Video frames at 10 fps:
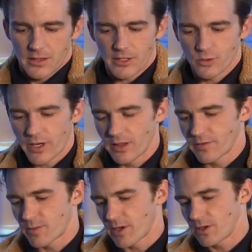that's what I
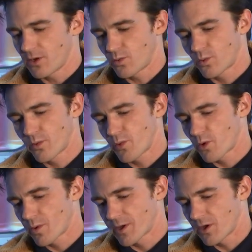loved about, when we
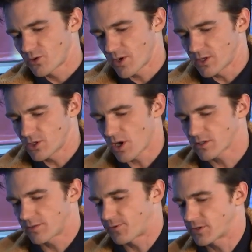were working on Drake and
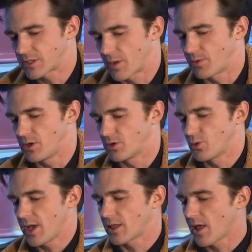Josh the first couple of years,
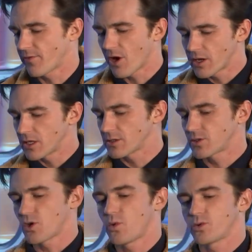we had live audience,
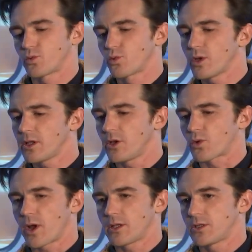so it was really
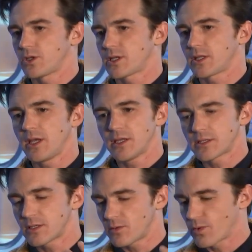great to just get the
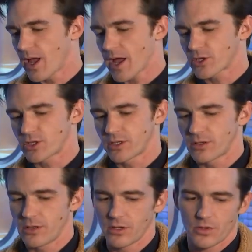instant
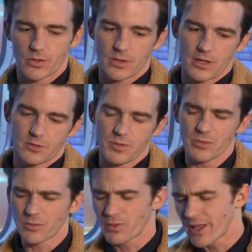reaction, and to be
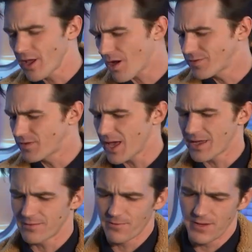able to play off of
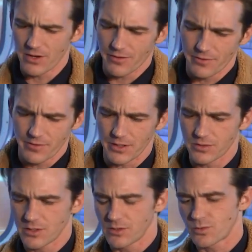that and feed off of it
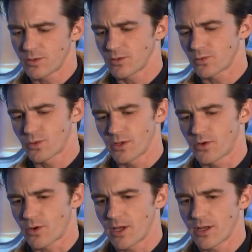is really
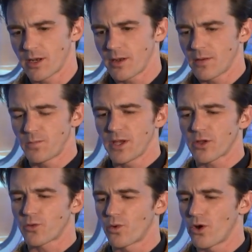great. And being
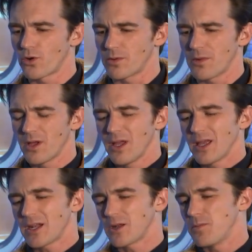on the road and
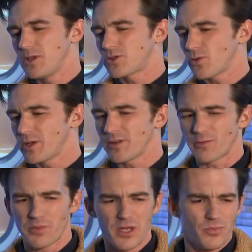getting to meet so many
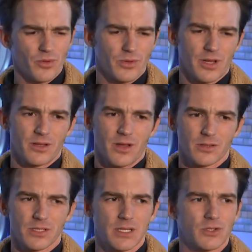different people
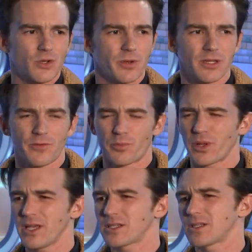and see so many different
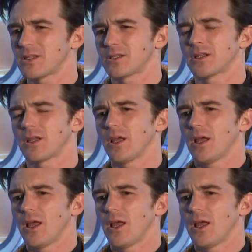places, and